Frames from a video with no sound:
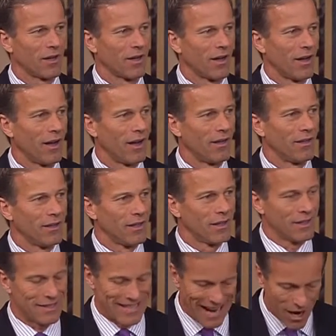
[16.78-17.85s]

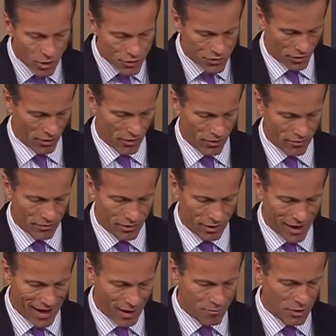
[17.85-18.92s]
downturn, a
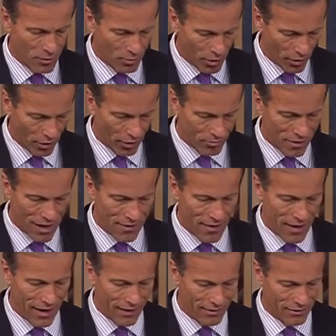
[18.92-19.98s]
lot of people hurt by
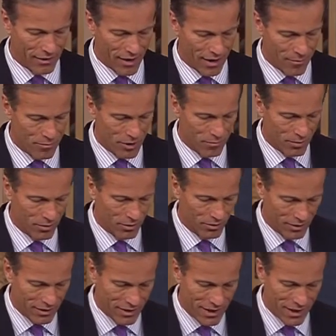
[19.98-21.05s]
that, a lot of people
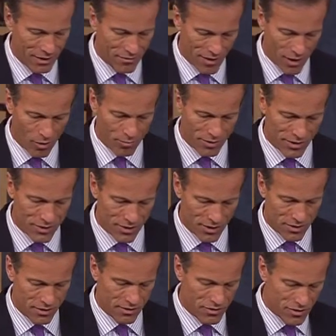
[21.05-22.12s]
in need of help and
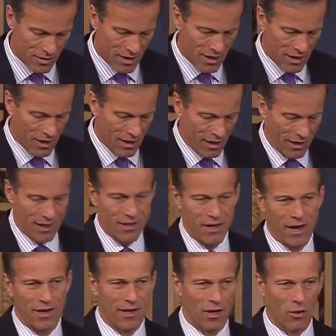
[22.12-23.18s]
assistance. And
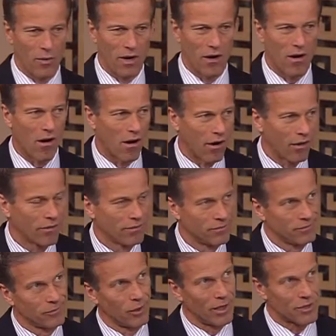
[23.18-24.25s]
yet here we are,
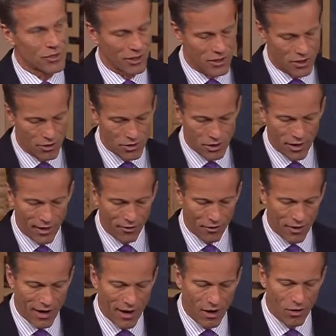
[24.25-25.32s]
what, 6 years later
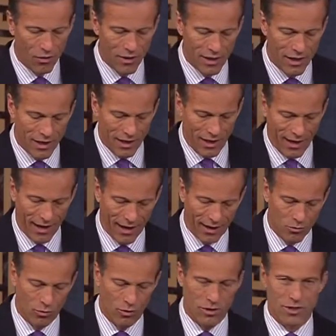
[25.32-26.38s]
now,
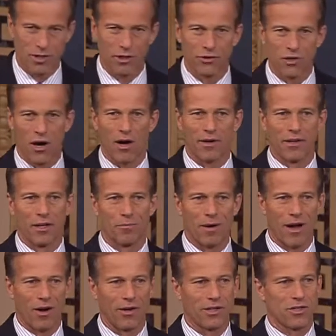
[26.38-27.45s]
and we're still talking
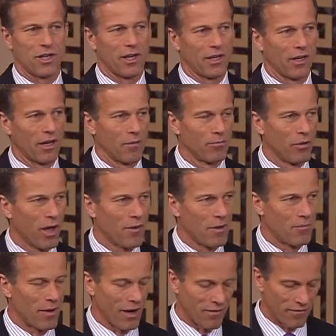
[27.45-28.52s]
about extending unemployment
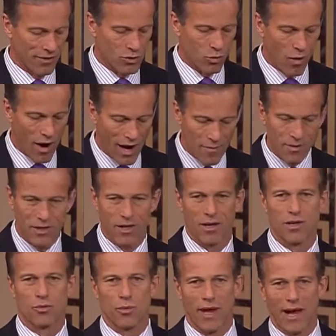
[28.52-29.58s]
benefits. Why?
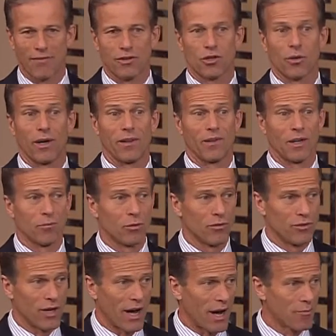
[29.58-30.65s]
Because we haven't created the number of
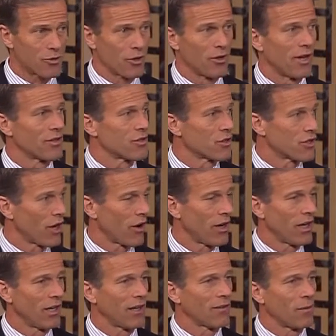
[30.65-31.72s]
jobs that are necessary
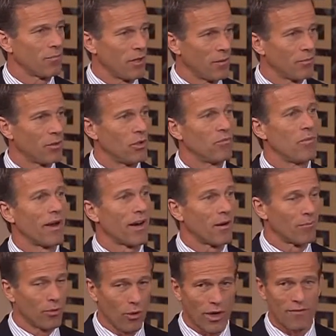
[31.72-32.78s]
to get the people who've been
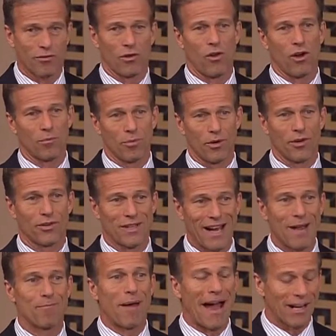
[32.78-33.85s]
unemployed for a long period of
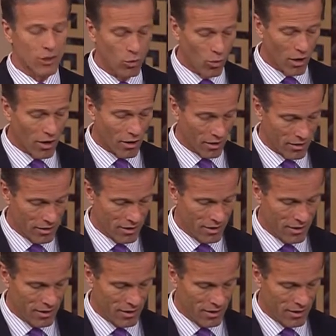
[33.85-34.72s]
time back to work.